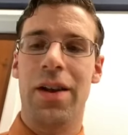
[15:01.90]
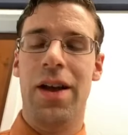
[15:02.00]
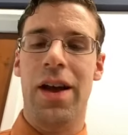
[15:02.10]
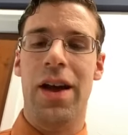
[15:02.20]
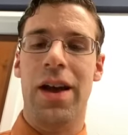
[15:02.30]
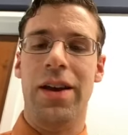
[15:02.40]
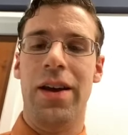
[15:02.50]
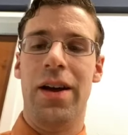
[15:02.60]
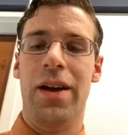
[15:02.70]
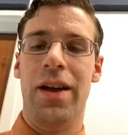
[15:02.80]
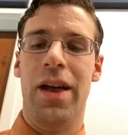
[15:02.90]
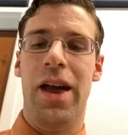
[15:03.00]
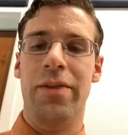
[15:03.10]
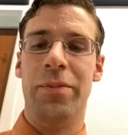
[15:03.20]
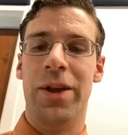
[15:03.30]
and
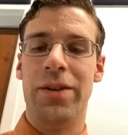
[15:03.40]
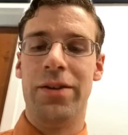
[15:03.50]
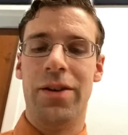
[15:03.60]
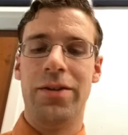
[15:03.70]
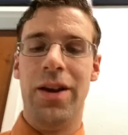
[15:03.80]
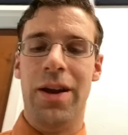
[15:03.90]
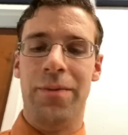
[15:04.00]
have a blessed Thursday.